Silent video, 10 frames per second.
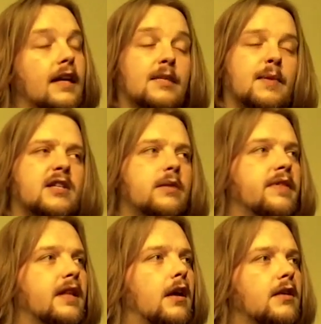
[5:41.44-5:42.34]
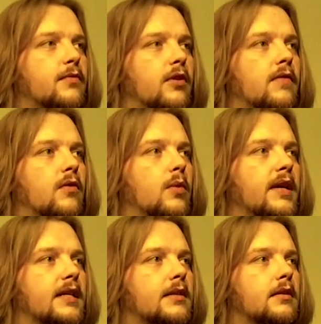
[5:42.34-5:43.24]
especially within the last 3 or 4
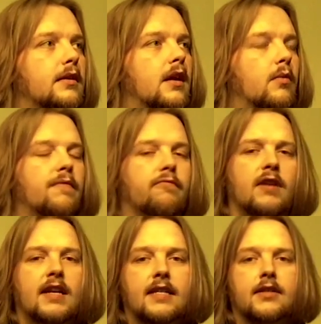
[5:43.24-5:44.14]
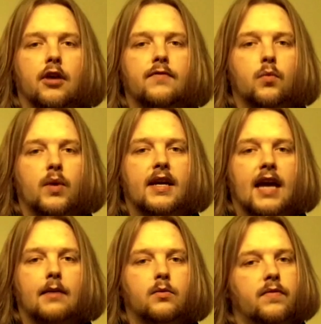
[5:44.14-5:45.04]
weeks. You know, we've really deserved to win
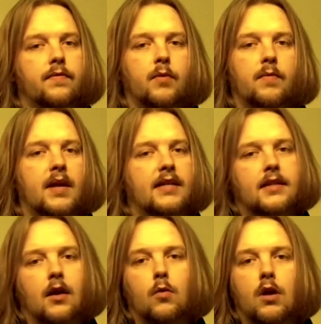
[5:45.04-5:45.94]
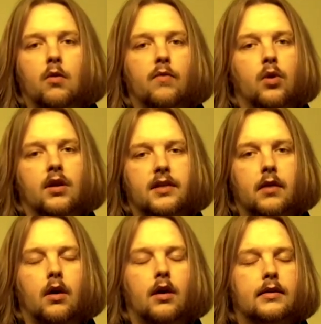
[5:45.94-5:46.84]
games. We've played so well, we've worked
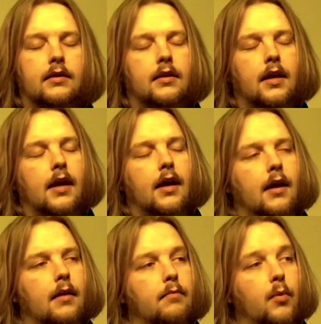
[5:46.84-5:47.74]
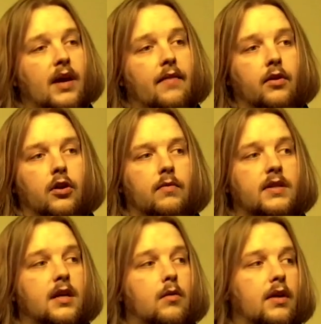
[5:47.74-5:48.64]
so hard, but we haven't got the
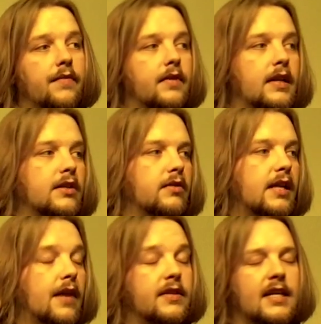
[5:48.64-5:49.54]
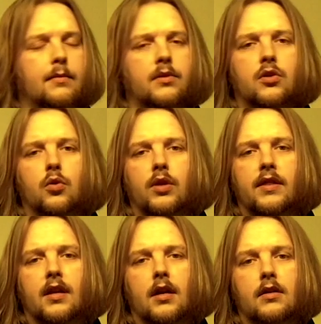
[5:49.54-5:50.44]
result. Literally, the other teams have scored
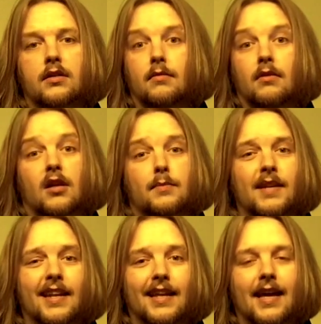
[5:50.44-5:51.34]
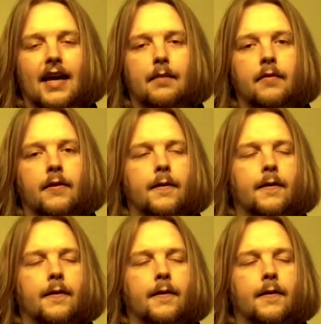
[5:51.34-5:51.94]
in the last minute of the game.